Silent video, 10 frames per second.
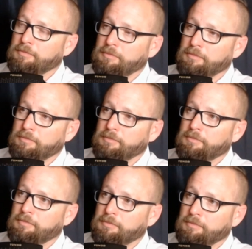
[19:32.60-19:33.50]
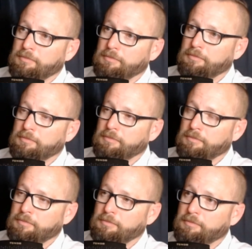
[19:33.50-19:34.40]

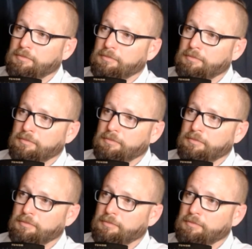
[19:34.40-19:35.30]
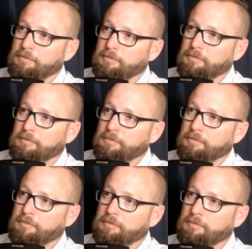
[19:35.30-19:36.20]

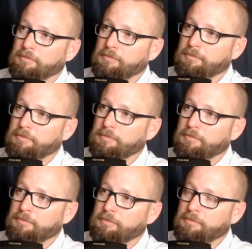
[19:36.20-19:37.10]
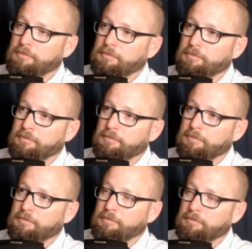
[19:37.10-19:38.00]

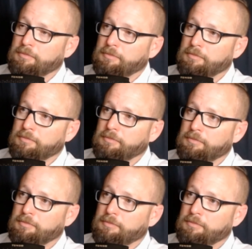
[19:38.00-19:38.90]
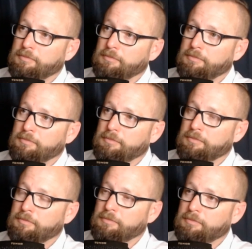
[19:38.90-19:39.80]

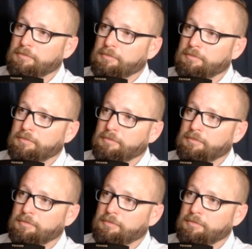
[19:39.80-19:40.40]
(silent)